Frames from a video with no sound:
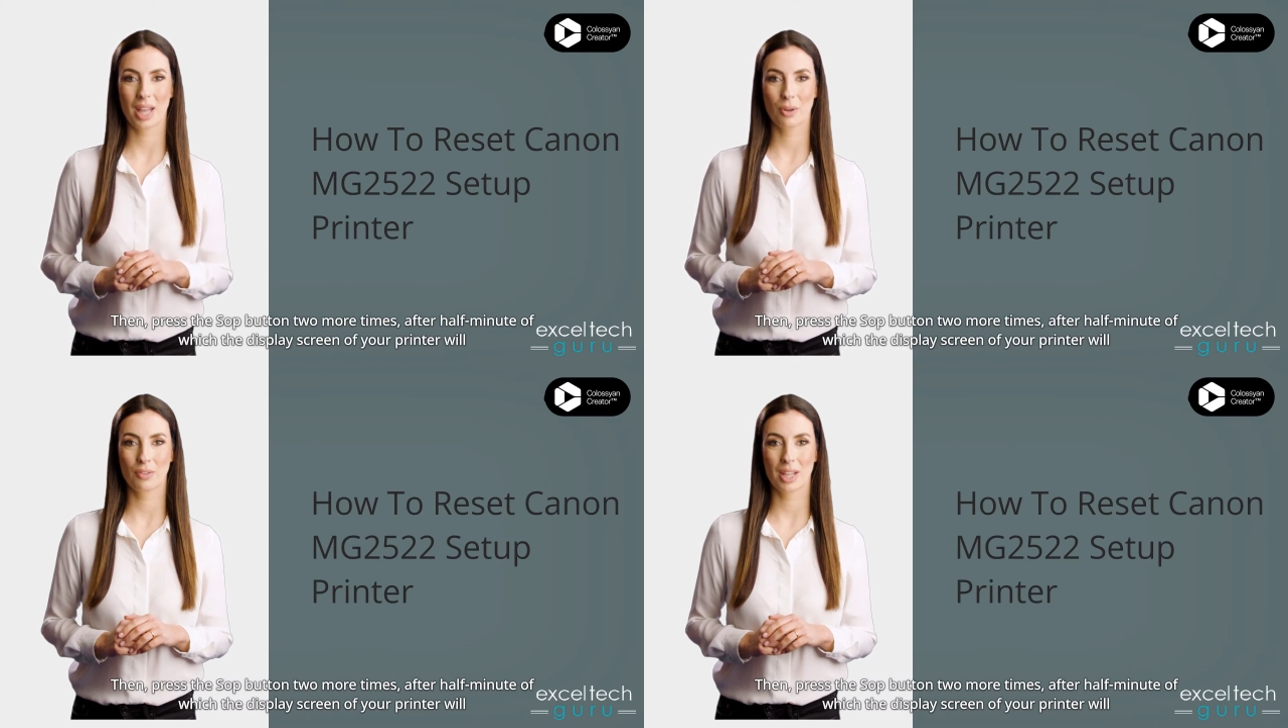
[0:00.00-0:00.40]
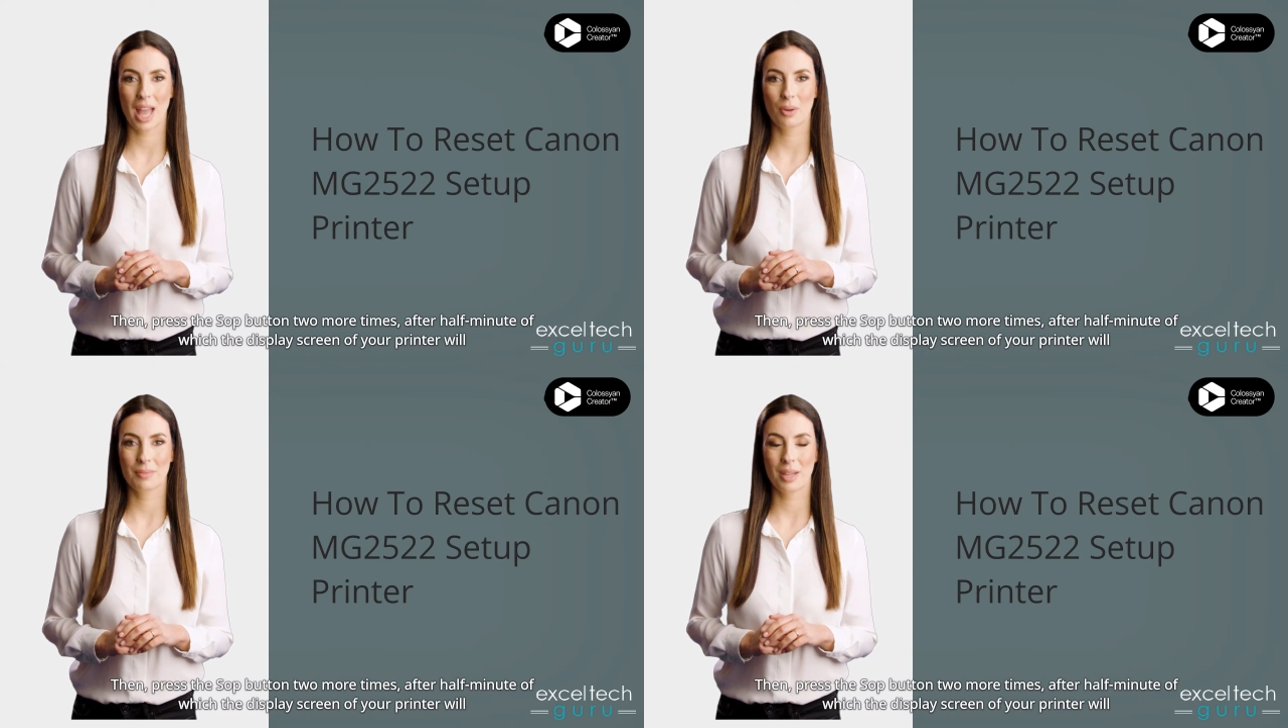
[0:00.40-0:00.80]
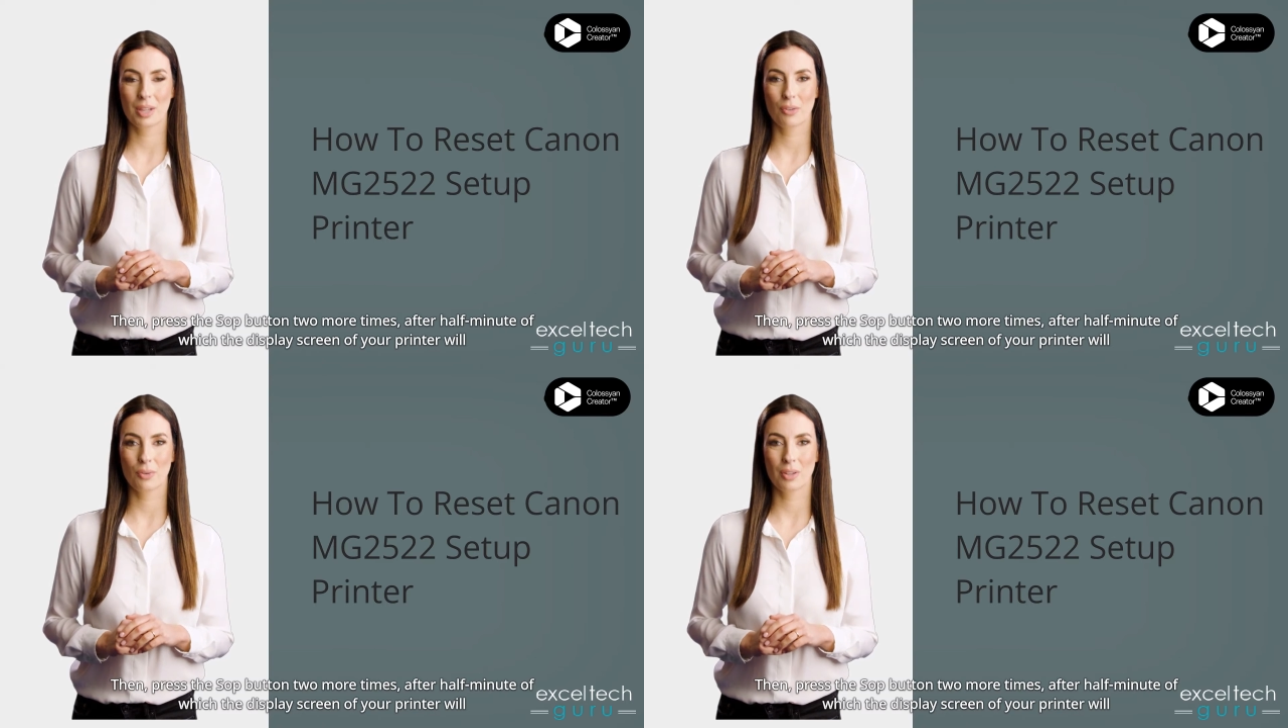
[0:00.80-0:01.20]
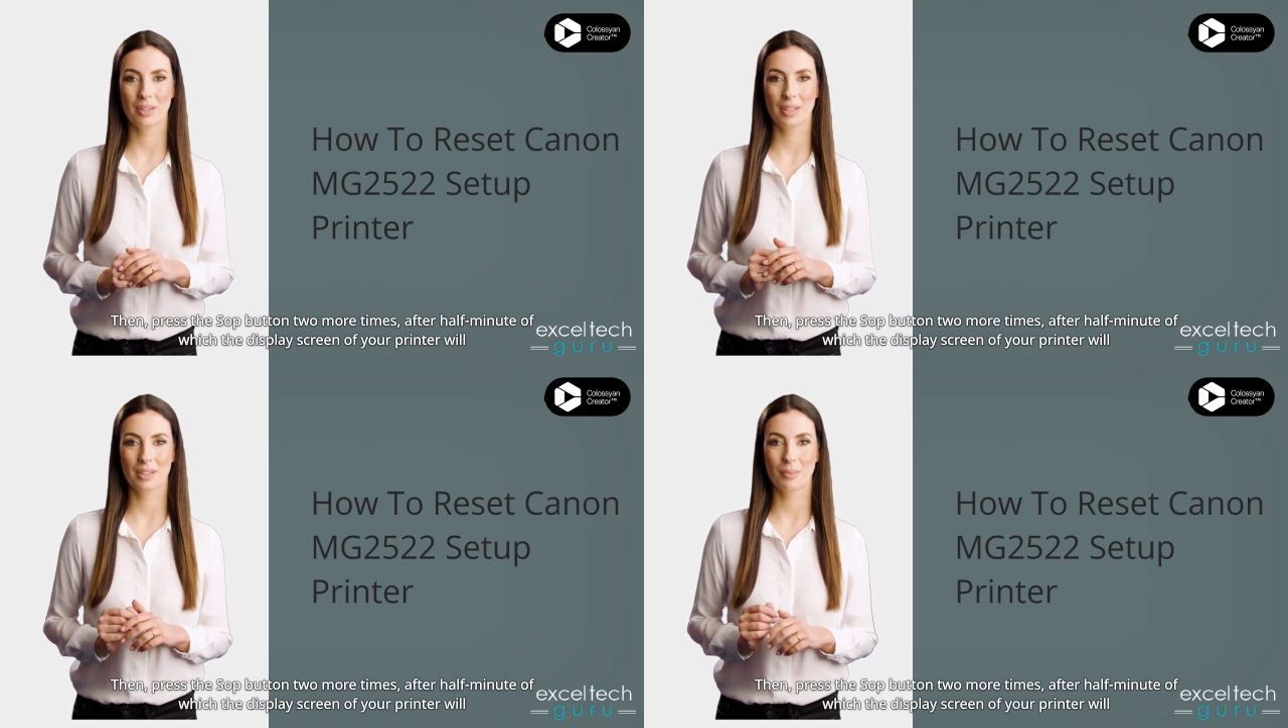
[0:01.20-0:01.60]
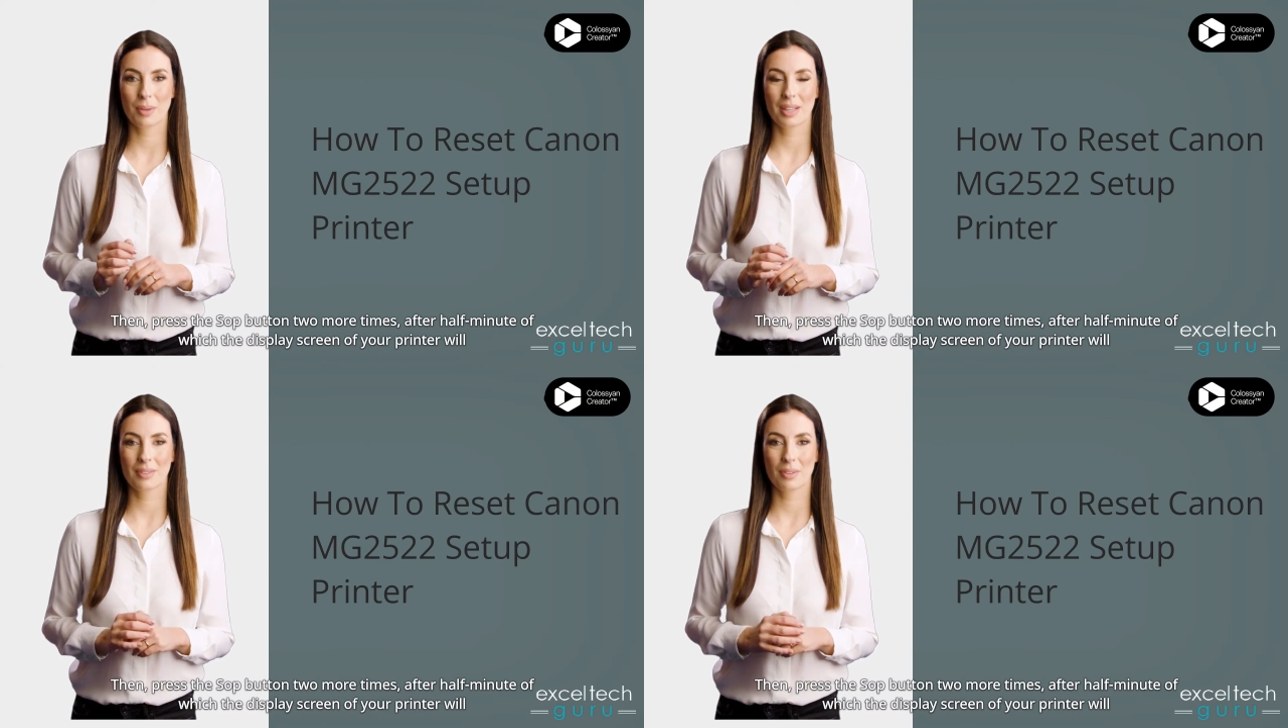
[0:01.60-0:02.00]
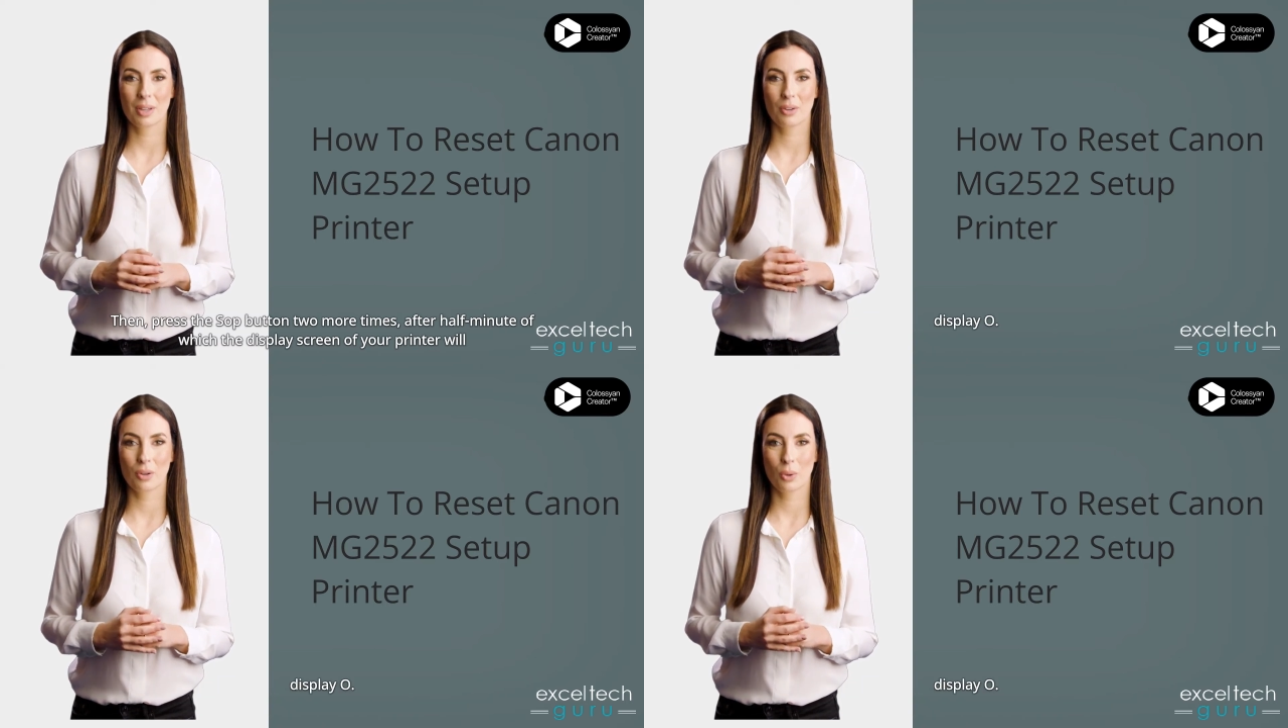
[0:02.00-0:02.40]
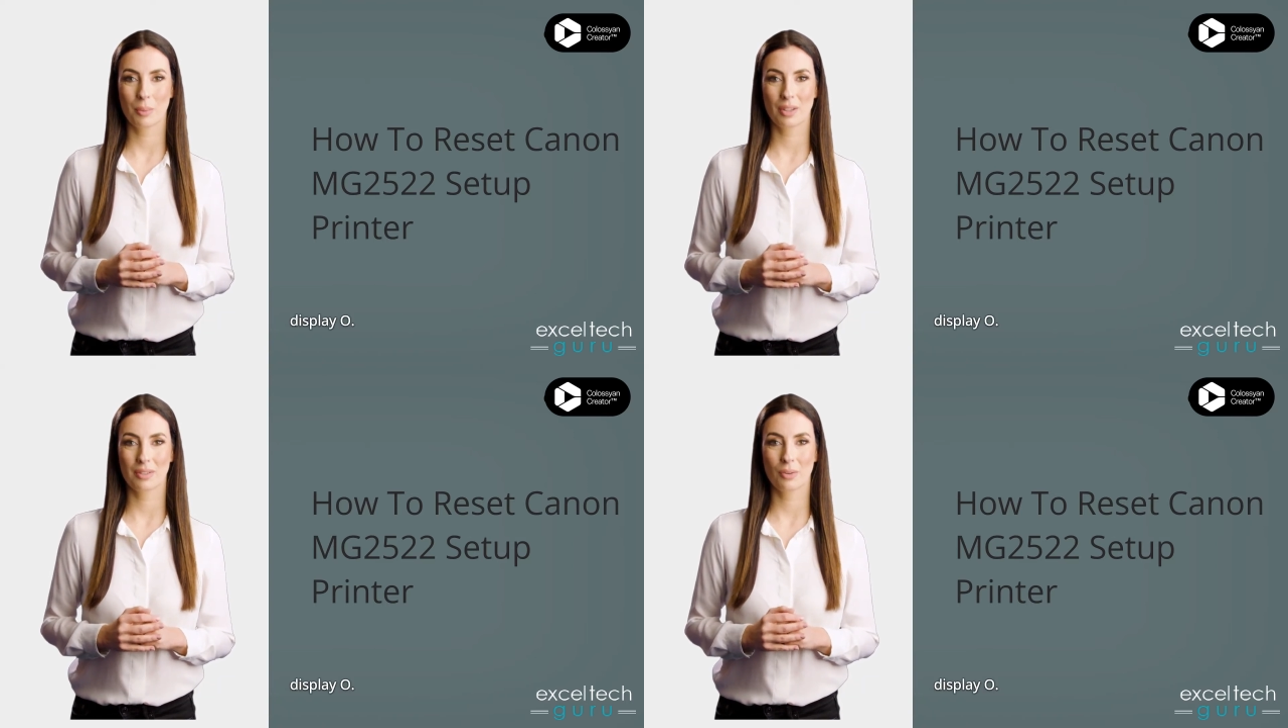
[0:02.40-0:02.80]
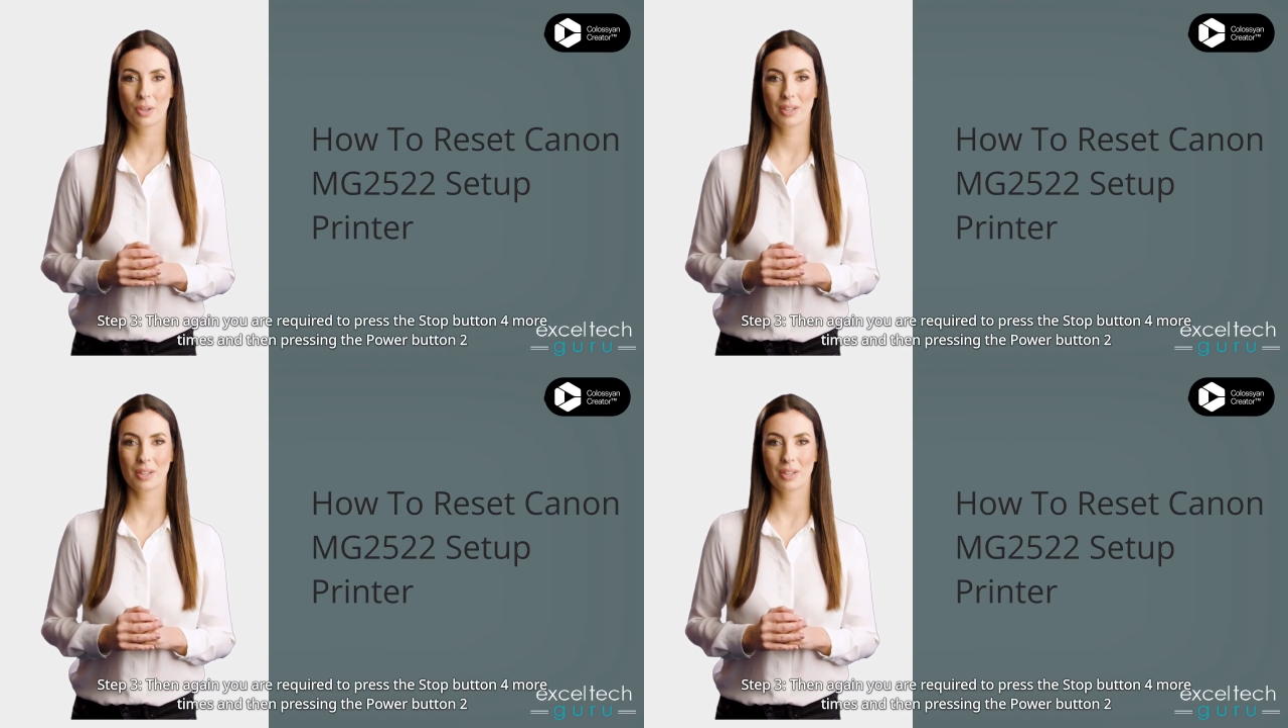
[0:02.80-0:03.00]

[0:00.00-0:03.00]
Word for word: after half minute of which the display screen of your printer will